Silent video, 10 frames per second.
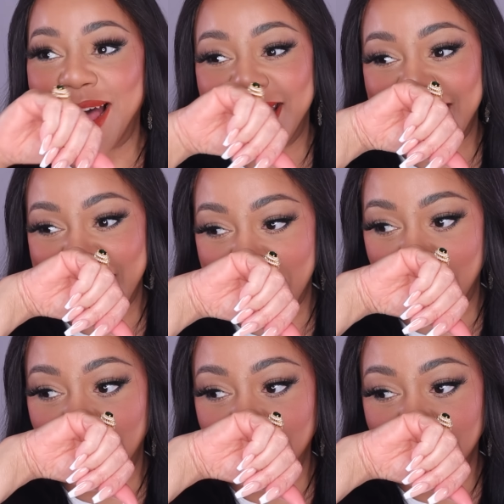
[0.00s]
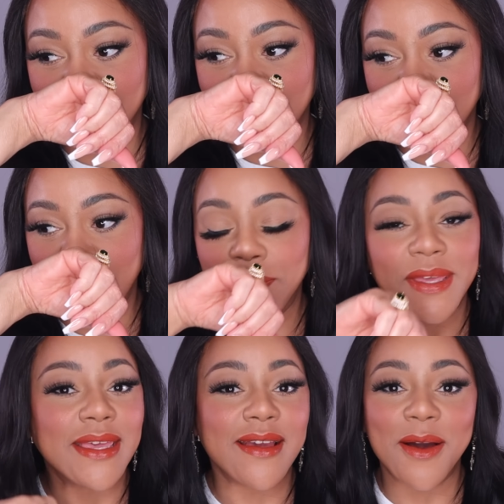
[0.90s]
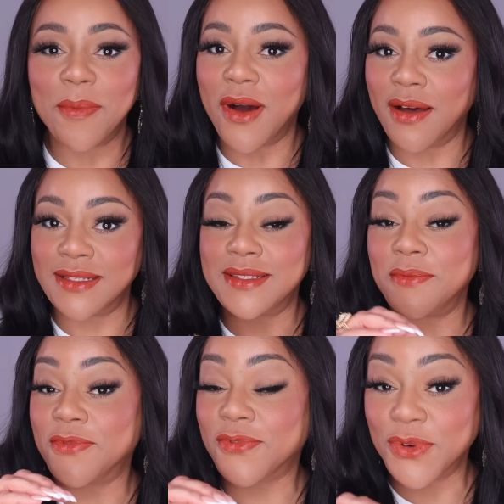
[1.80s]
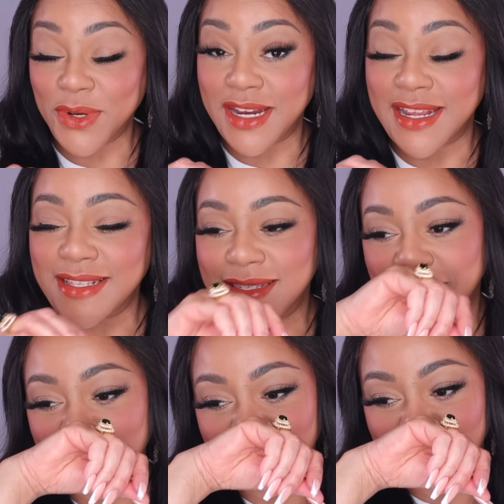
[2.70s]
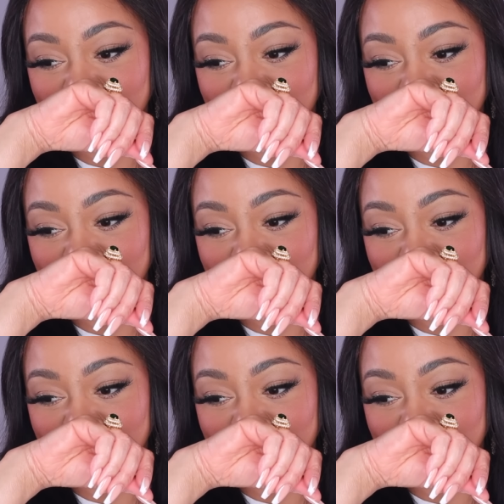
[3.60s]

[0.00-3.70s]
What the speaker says: I am picking up on some fruitiness